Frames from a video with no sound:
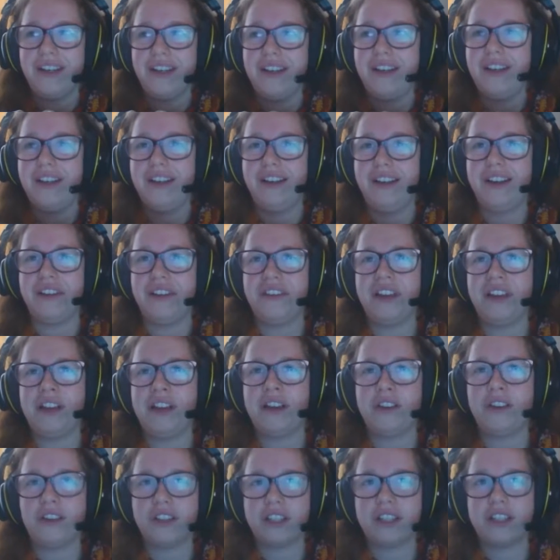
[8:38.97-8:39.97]
I think I
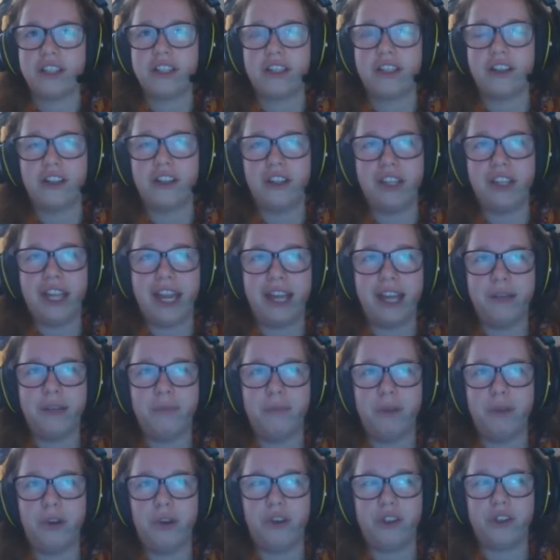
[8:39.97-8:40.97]
got stuck on the end
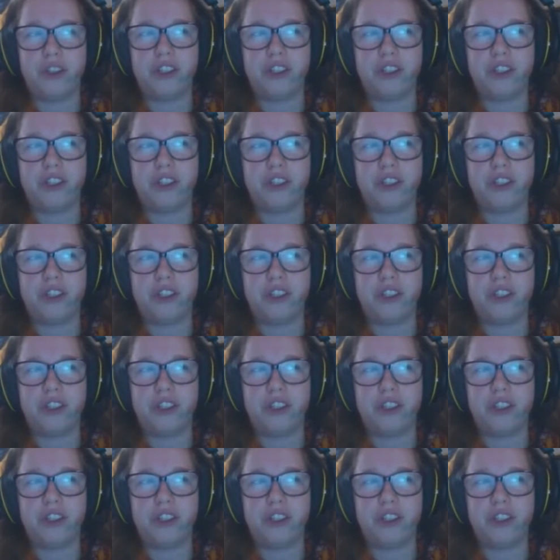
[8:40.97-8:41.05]
boss,